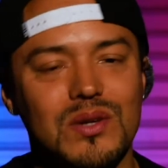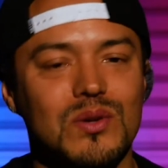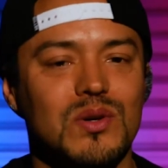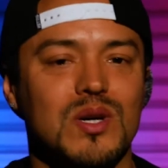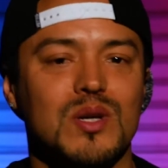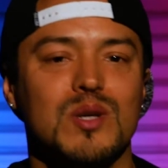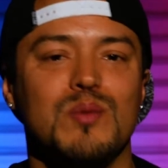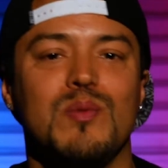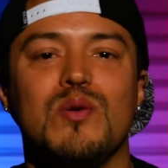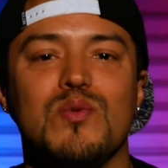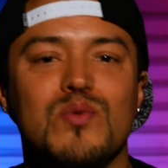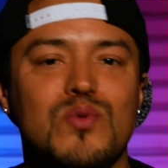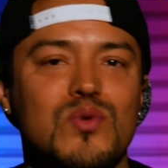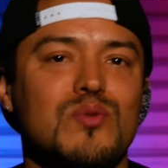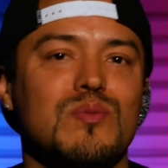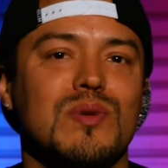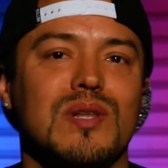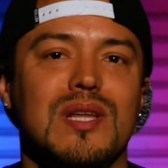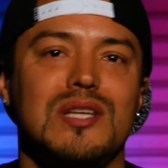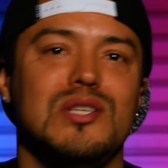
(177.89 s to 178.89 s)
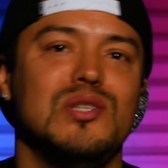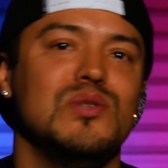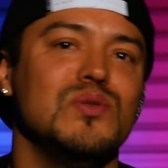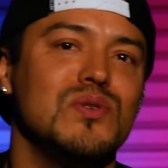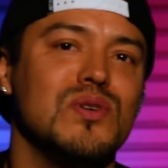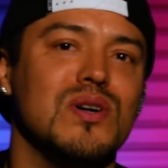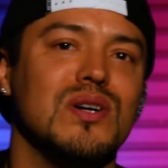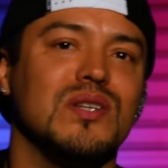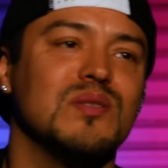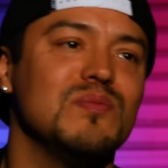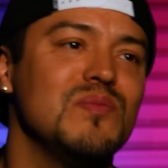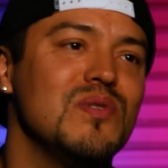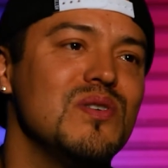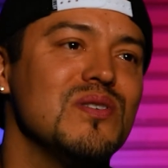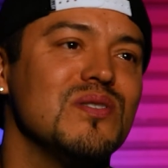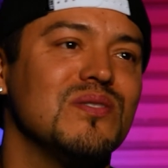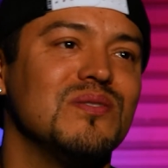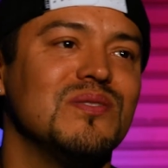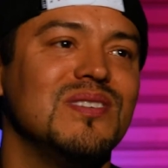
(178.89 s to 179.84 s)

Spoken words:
come to my room at 2 o'clock tomorrow.